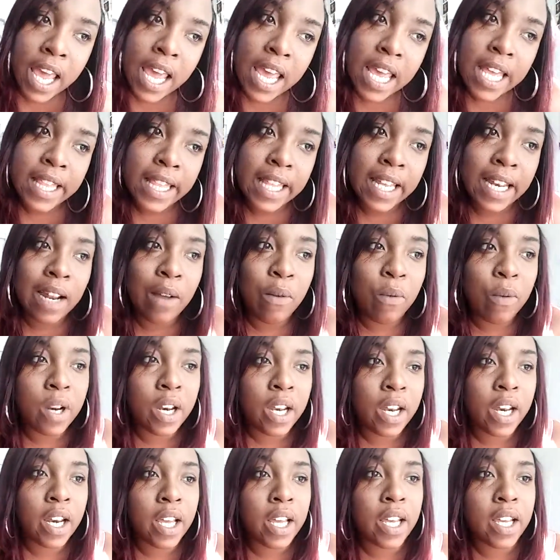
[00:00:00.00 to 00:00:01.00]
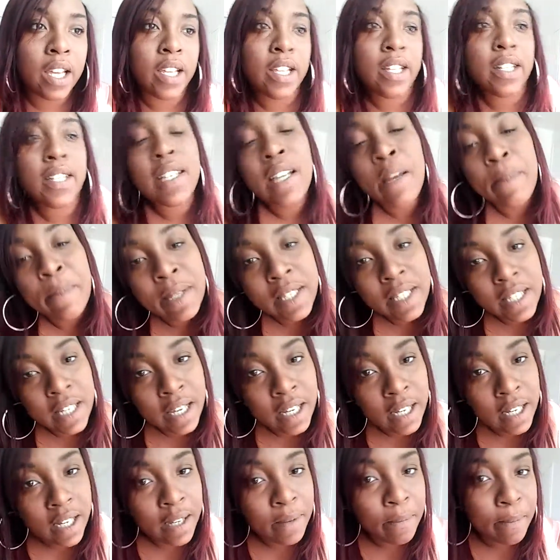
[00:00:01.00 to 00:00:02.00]
then I wanted a tummy
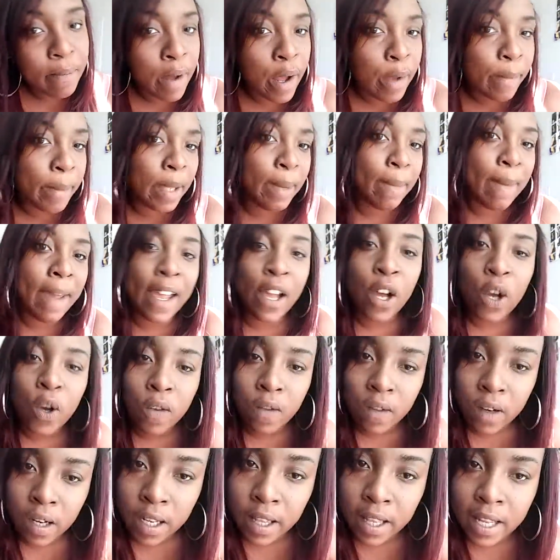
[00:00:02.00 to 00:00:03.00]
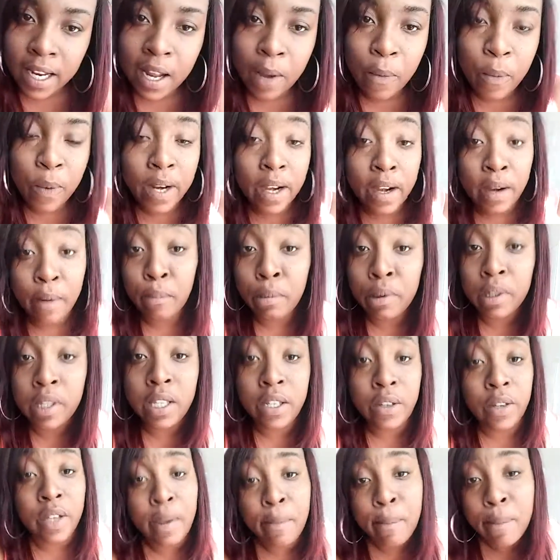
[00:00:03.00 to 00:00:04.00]
tuck, mommy makeover, then I wanted a
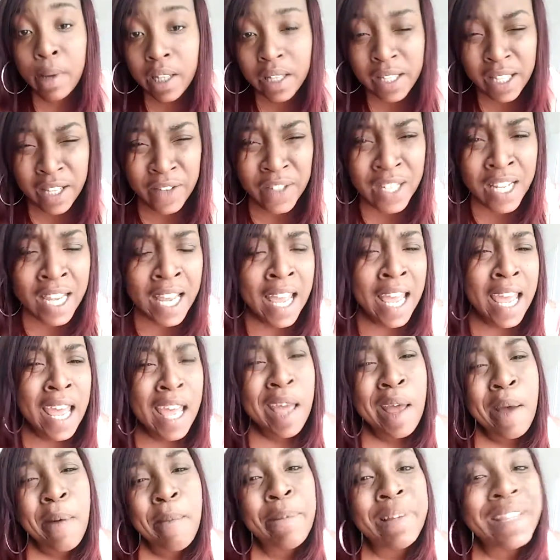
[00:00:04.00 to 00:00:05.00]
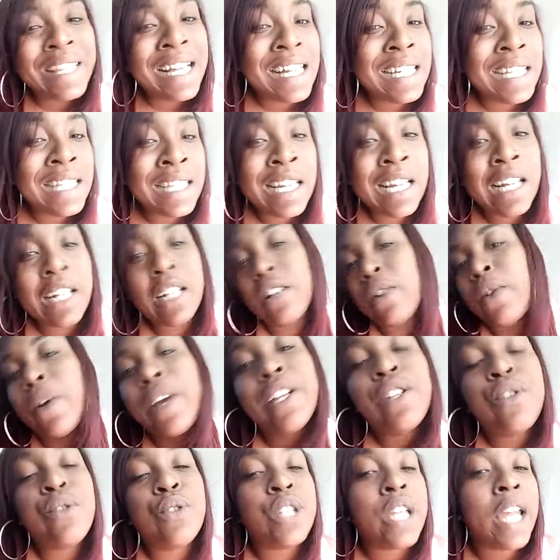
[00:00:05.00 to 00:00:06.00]
Brazilian butt lift. But that's not going
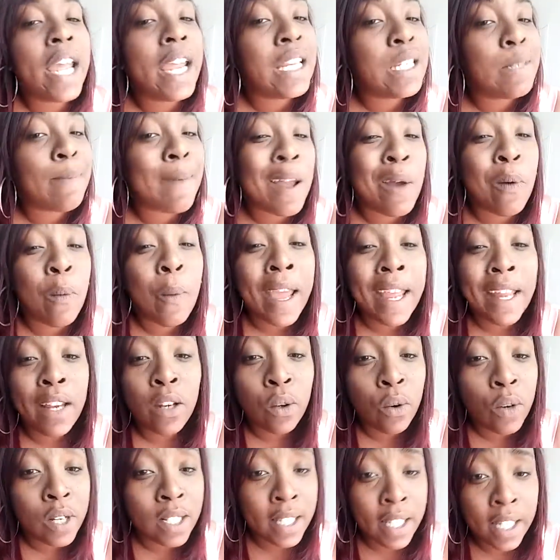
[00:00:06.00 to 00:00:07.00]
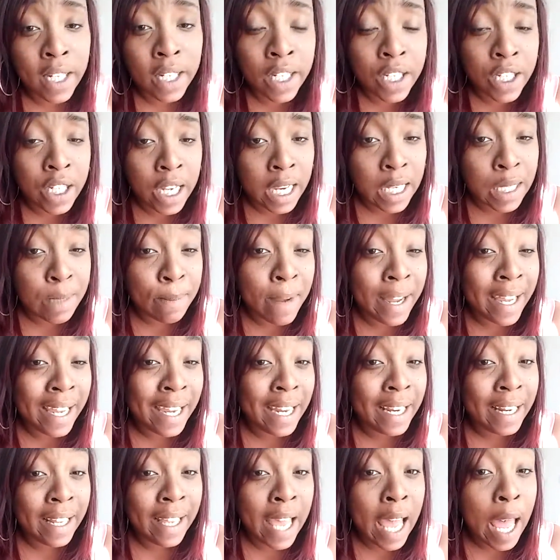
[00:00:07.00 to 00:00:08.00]
to change my weight, nor is it going to change my
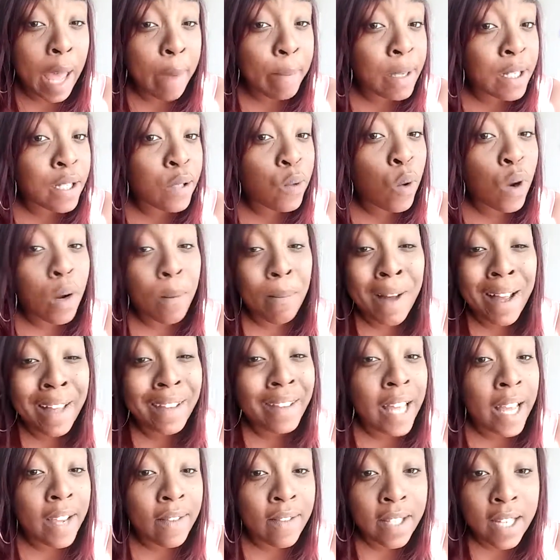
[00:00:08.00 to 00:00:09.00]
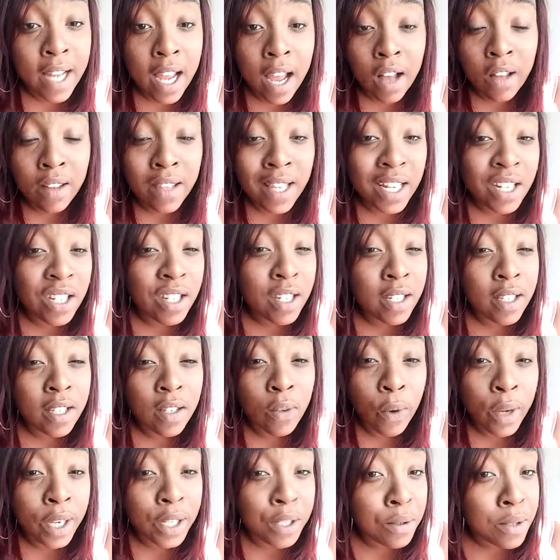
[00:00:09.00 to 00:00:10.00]
eating habits or my lifestyle. That's just
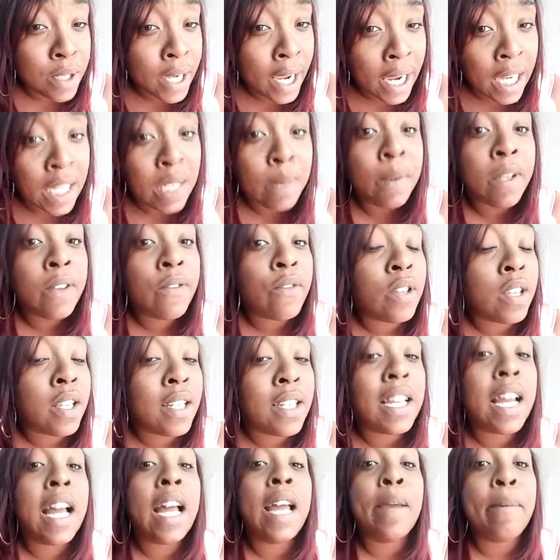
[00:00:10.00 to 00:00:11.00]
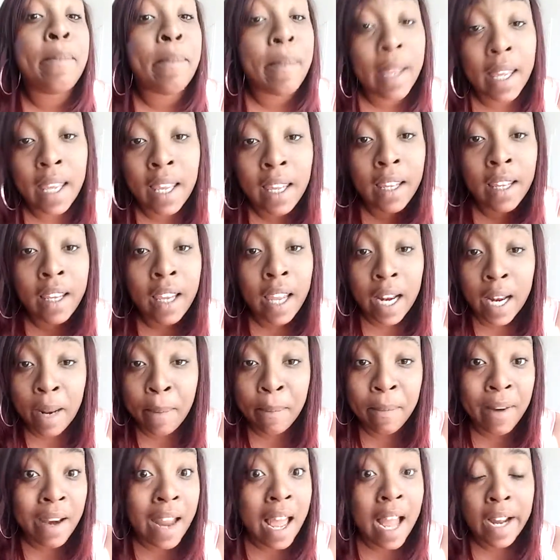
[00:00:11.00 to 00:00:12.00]
going to change me for the time being, and I'm
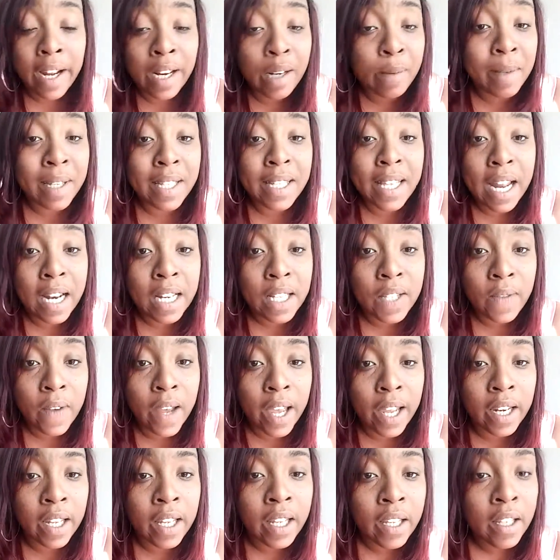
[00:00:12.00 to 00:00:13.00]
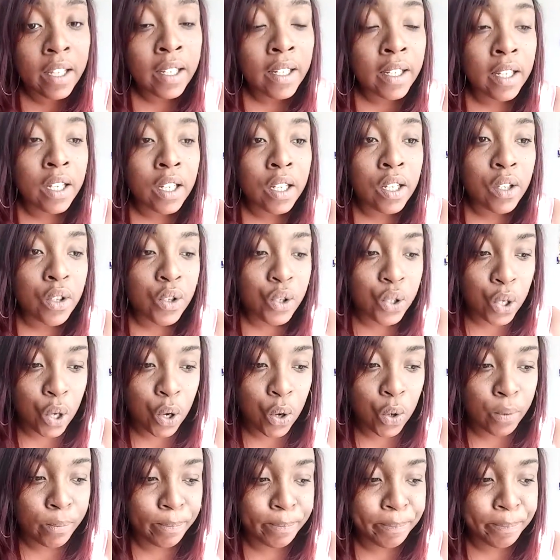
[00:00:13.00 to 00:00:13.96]
not going to be satisfied. So,